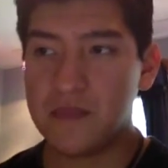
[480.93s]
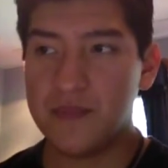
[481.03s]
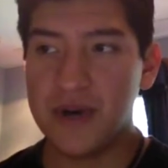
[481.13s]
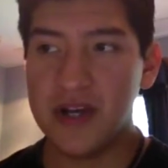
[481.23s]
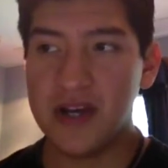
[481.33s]

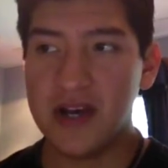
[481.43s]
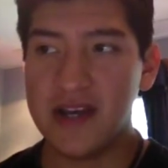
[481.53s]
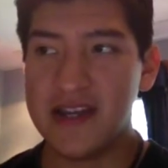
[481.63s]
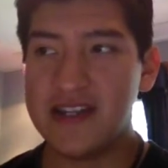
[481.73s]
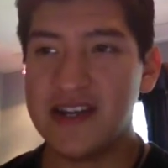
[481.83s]
But
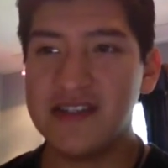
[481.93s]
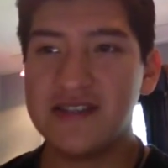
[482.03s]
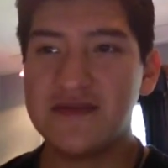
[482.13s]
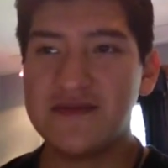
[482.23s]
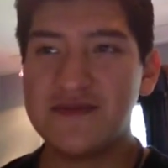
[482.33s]
it
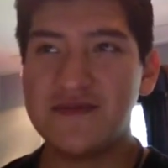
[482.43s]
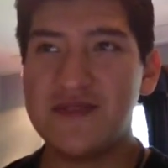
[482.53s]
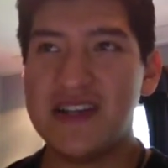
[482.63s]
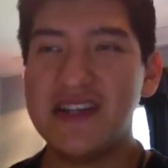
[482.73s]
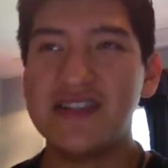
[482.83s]

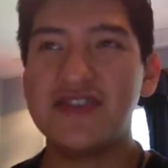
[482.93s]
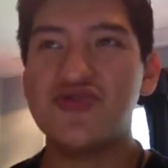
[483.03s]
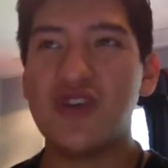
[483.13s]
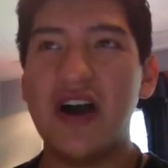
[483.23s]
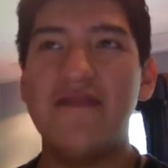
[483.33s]
doesn't
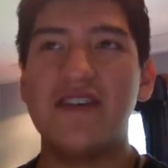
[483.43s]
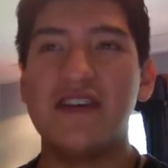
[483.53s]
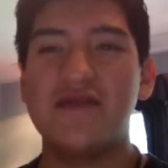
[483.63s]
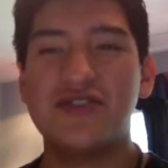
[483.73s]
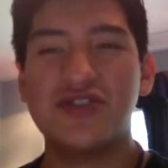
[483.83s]
drive like
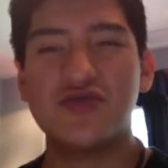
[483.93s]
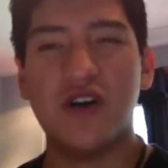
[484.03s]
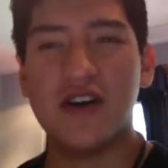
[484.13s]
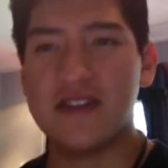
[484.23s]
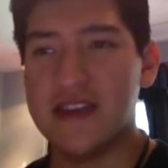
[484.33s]
a
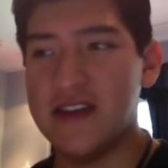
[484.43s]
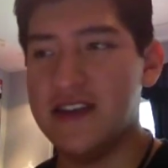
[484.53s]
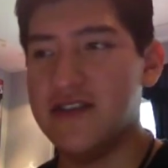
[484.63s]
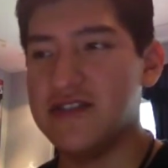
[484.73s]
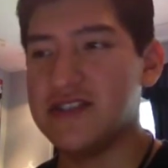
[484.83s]
truck that,
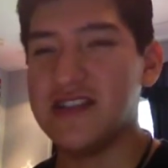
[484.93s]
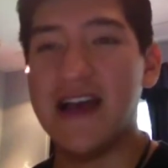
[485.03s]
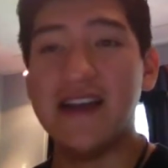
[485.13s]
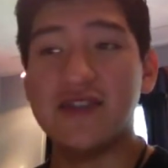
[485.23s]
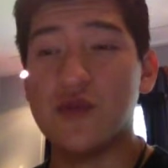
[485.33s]
you know, just
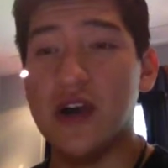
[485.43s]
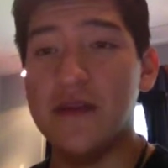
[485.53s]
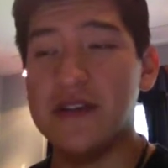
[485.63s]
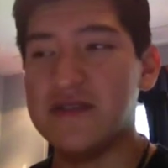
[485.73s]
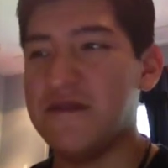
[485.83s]
lags around,
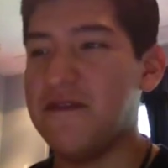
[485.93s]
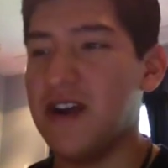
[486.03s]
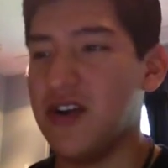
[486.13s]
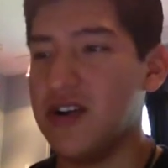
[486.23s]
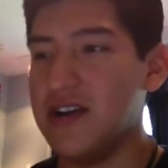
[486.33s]
but it's
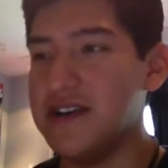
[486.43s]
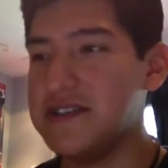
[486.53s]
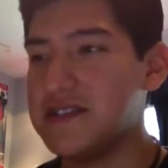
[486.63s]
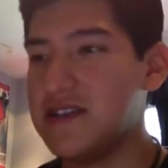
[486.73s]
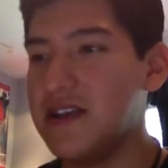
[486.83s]
very
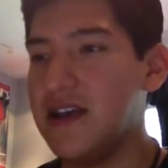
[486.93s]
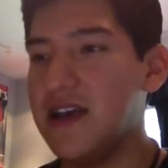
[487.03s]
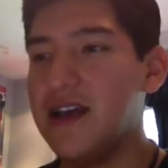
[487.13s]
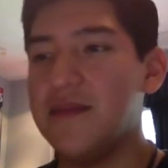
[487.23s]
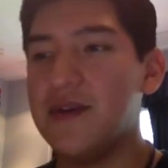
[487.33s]
nice.
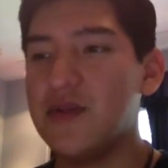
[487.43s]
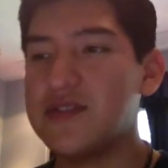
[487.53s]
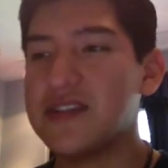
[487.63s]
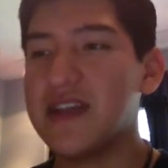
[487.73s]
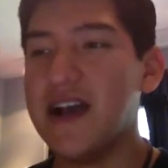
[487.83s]
But I wish
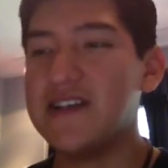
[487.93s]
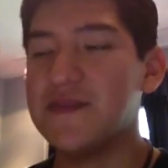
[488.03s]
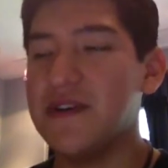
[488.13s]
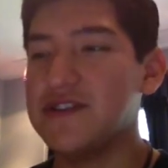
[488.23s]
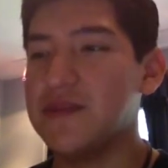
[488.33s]
the gas
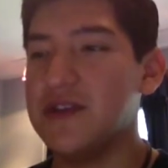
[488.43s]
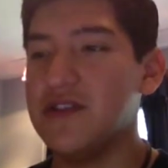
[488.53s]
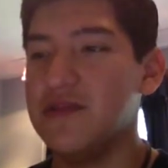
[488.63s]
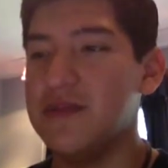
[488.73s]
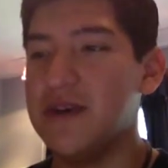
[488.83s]
mileage could be a
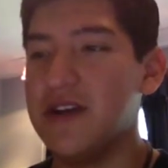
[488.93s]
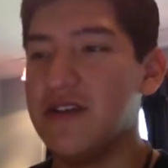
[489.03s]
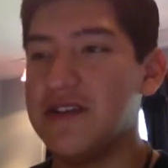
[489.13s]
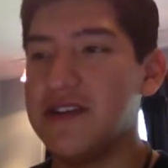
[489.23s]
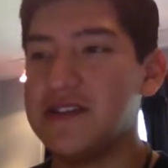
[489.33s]
little bit better
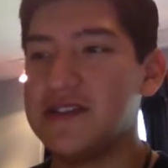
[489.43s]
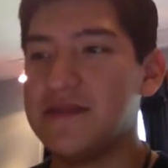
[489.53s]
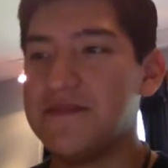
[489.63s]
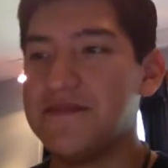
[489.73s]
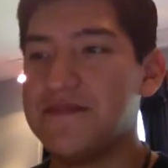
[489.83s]
on this.
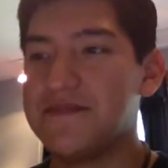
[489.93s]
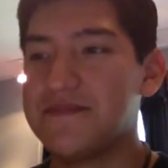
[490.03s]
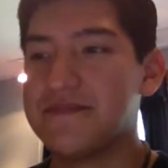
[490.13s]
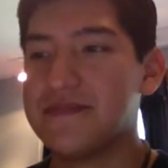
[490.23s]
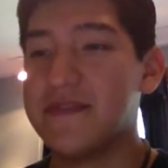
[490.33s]

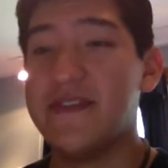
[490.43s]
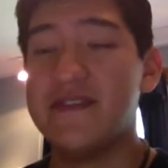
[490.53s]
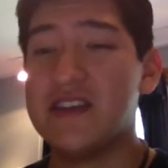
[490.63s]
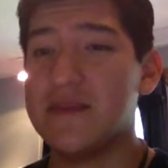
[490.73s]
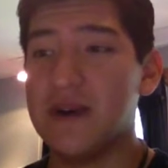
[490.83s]

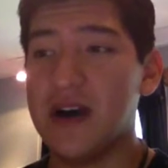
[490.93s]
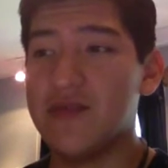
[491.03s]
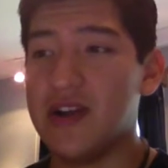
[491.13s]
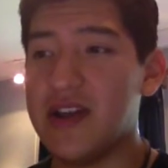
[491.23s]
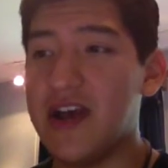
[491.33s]
15 combined
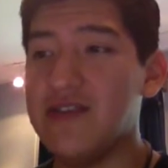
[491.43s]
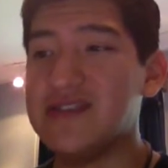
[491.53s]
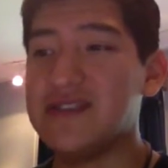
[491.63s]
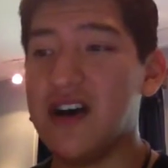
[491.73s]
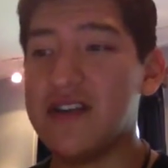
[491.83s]
right now is
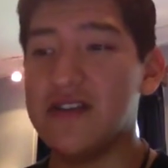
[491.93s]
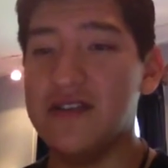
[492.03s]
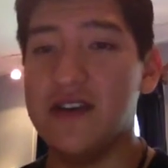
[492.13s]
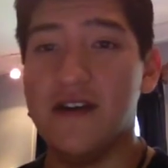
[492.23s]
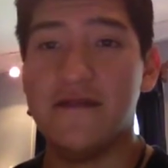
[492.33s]
not
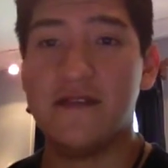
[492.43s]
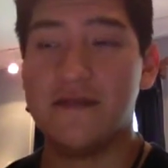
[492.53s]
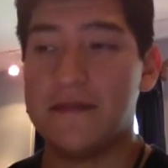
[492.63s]
good enough.